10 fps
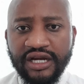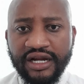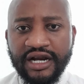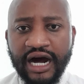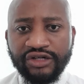
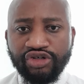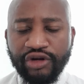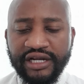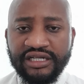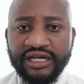now
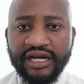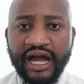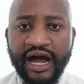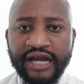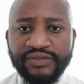trading
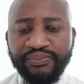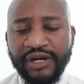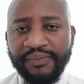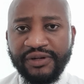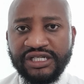at
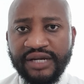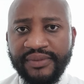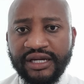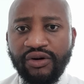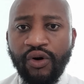
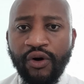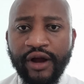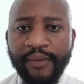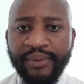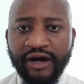pre-pandemic or
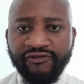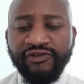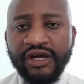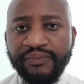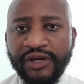above
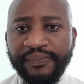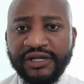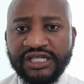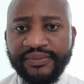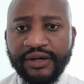
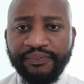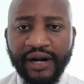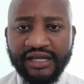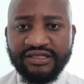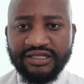pre-pandemic
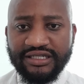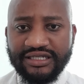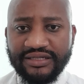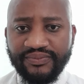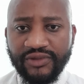prices.